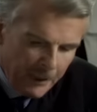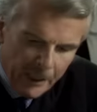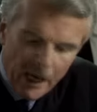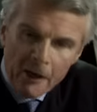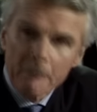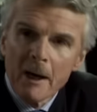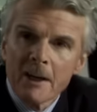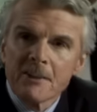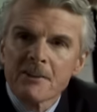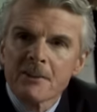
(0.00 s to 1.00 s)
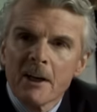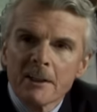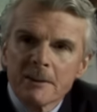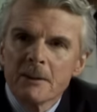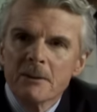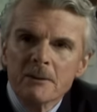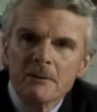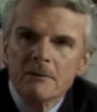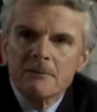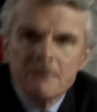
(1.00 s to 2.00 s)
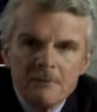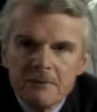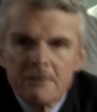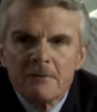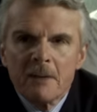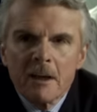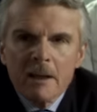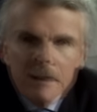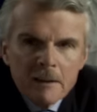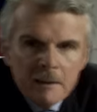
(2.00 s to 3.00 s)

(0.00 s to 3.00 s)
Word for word: get out of my sight, you fuck.